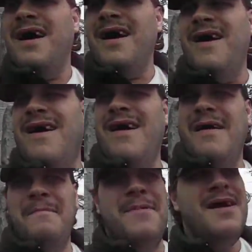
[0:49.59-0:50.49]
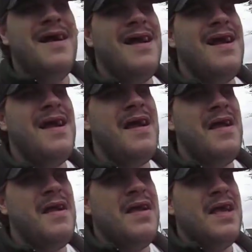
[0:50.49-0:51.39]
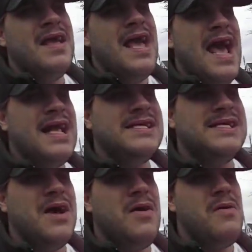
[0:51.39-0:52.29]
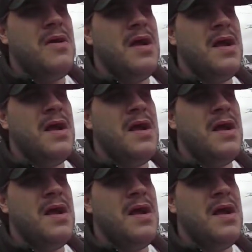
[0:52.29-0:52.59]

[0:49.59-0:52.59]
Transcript: Um, yeah, so